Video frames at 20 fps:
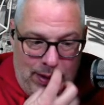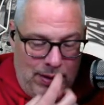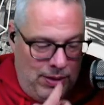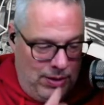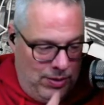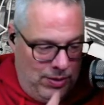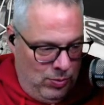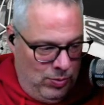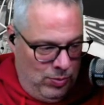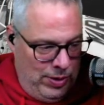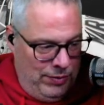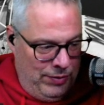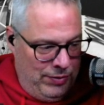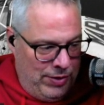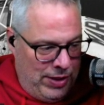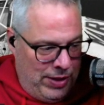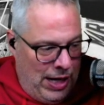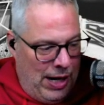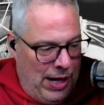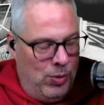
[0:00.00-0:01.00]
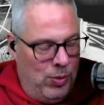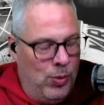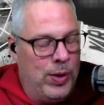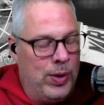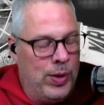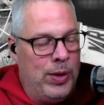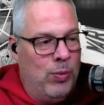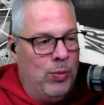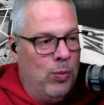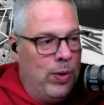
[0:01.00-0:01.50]
we've got what
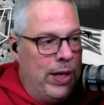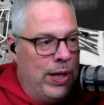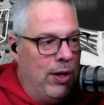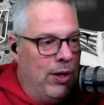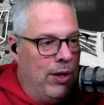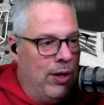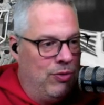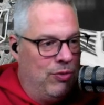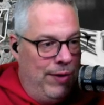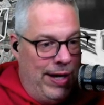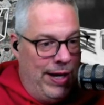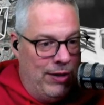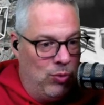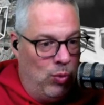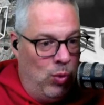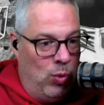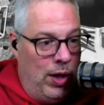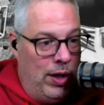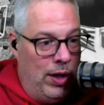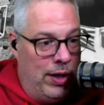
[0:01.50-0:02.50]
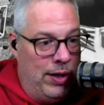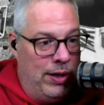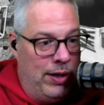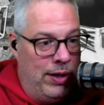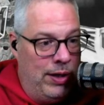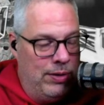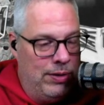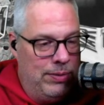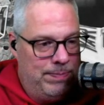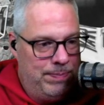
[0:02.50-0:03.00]
we all as fans wanted.
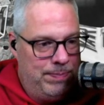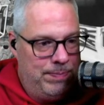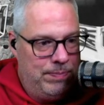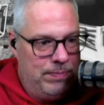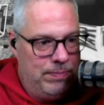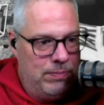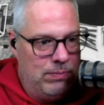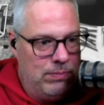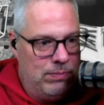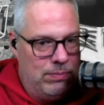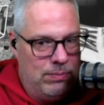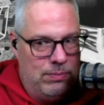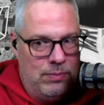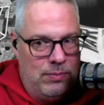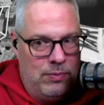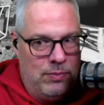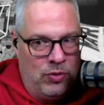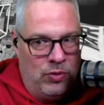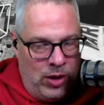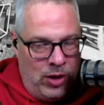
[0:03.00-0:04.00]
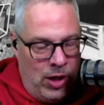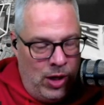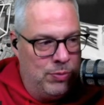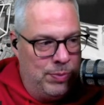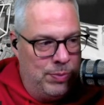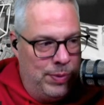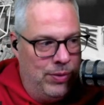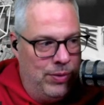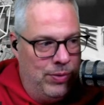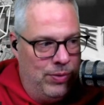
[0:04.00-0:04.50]
And Vladar's
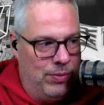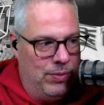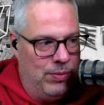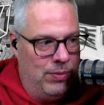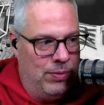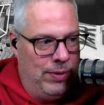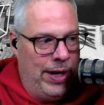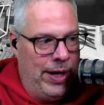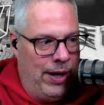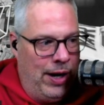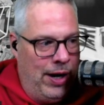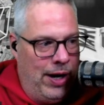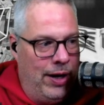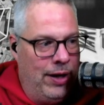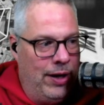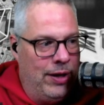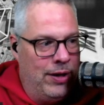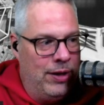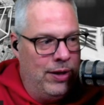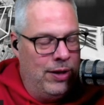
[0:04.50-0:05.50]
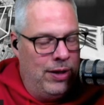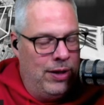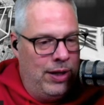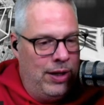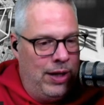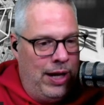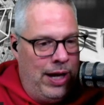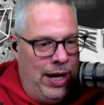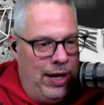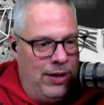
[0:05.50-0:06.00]
been red hot.
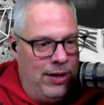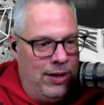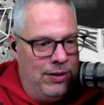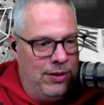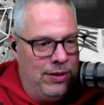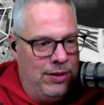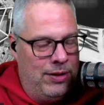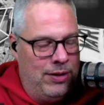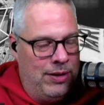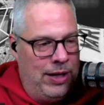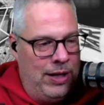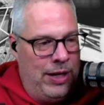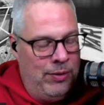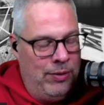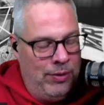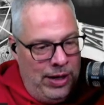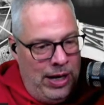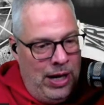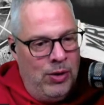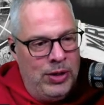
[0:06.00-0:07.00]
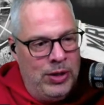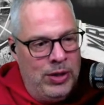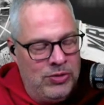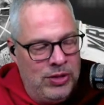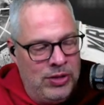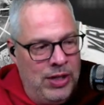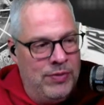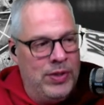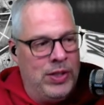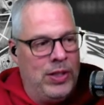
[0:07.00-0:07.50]
And And now he's
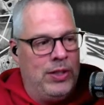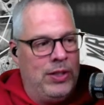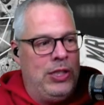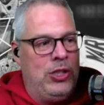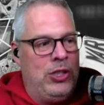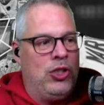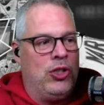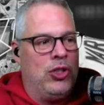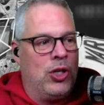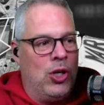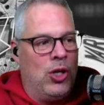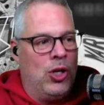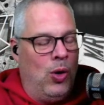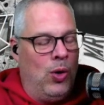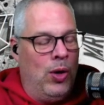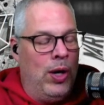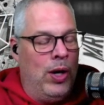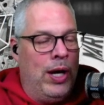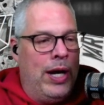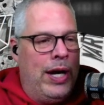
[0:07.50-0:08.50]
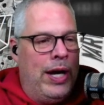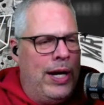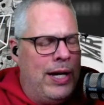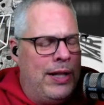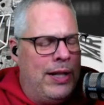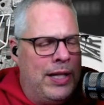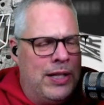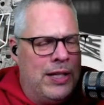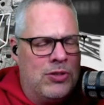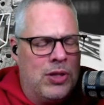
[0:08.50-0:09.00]
given the leash to go. And I
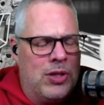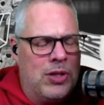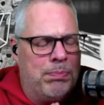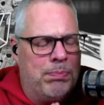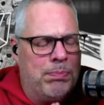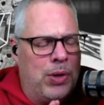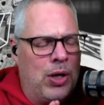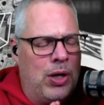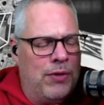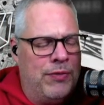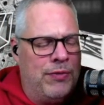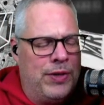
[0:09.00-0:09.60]
think it's the perfect